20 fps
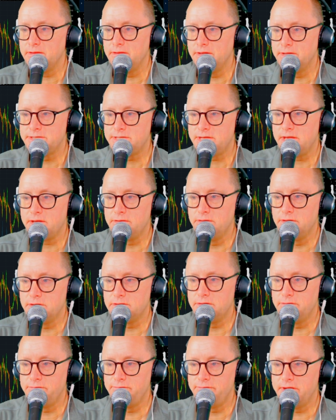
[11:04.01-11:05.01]
Let's take a look at
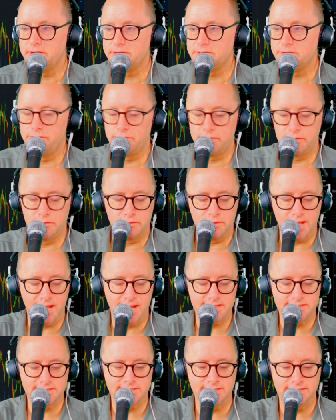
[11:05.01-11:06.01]
the VIX over the
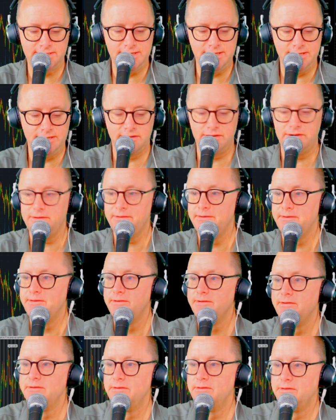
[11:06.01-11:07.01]
last year.
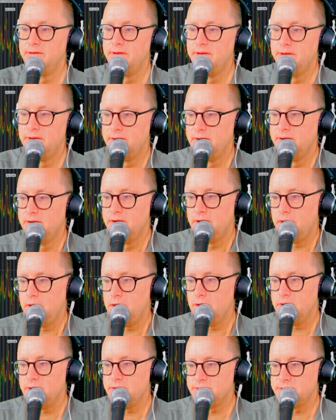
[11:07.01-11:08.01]

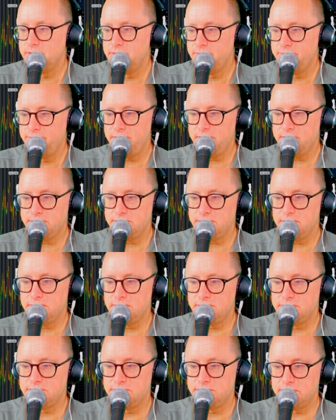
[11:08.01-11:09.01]
Okay, so the VIX
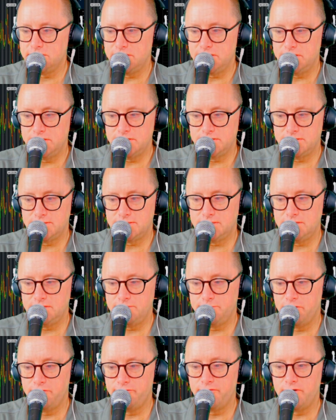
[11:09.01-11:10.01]
is the
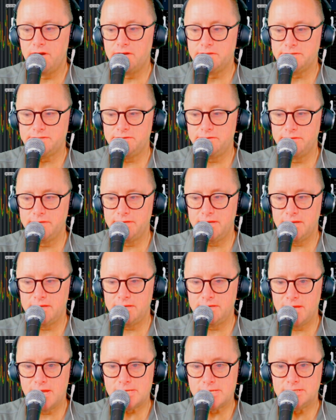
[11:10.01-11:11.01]
SIBO Volatility
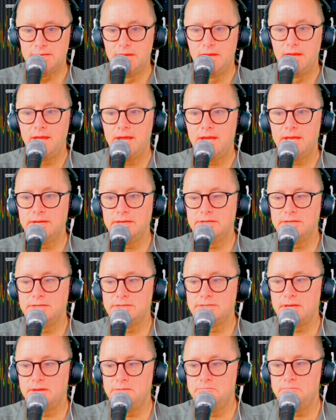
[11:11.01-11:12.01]
Index, and it
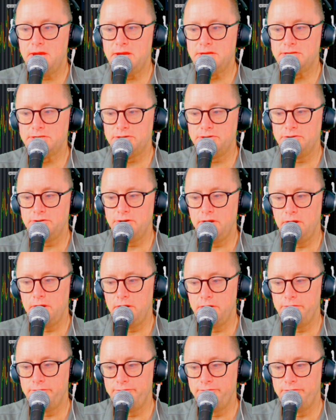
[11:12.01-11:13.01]
is a measure
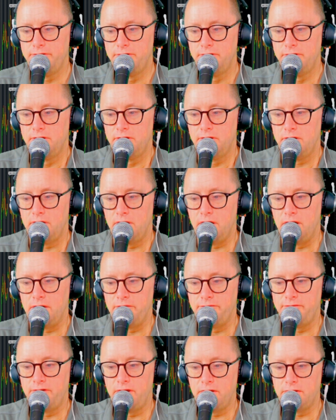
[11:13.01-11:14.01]
of
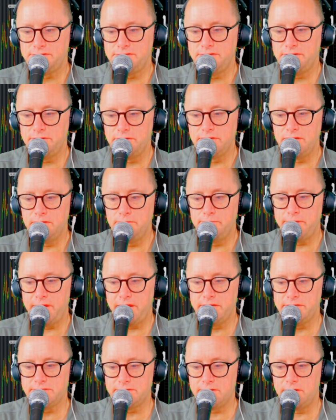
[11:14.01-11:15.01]
volatility
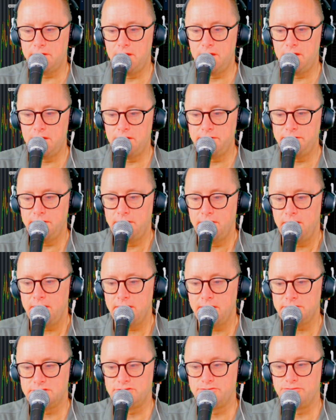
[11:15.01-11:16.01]
based on
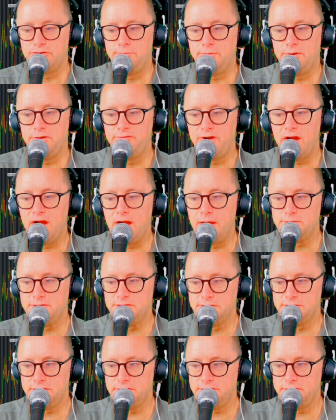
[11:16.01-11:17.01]
a strip of
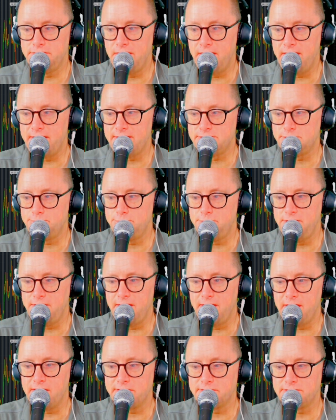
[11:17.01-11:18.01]
options in the
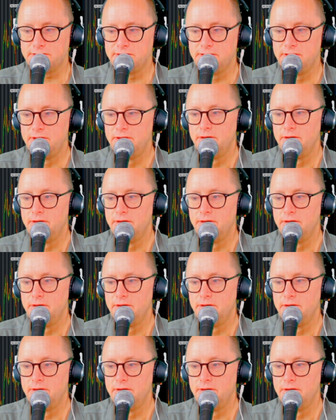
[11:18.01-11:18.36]
SPX.